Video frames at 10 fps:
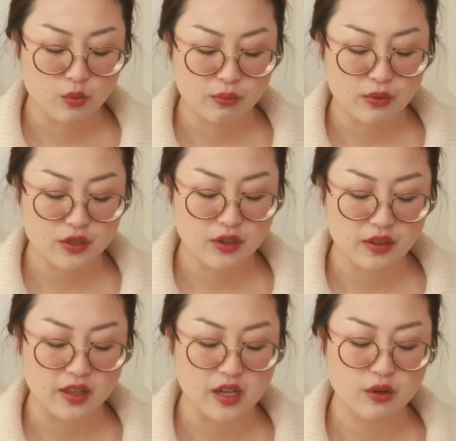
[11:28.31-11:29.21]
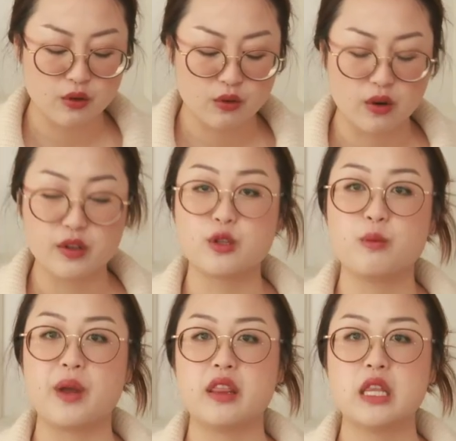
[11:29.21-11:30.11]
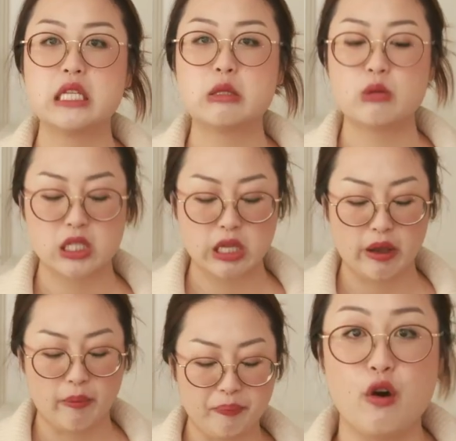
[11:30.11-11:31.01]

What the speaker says: the one person online who also made this was like,